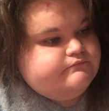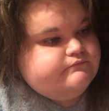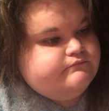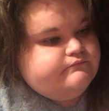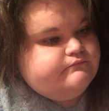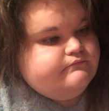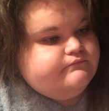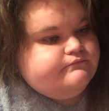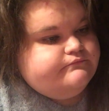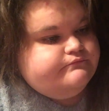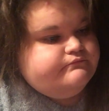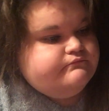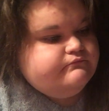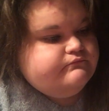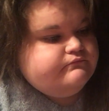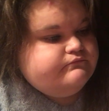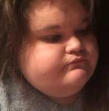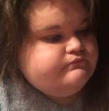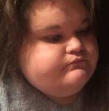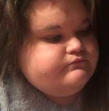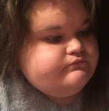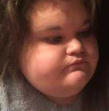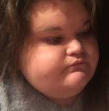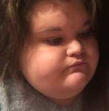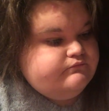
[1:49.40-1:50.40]

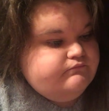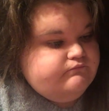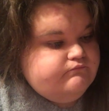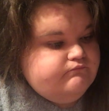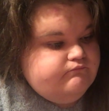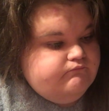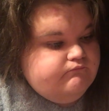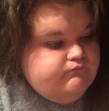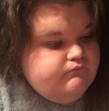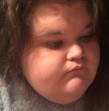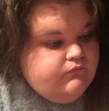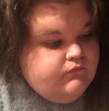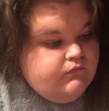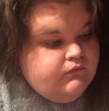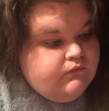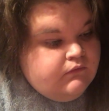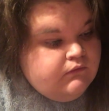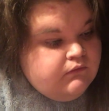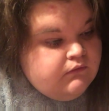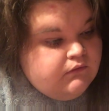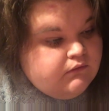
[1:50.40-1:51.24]
No one is speaking in this clip.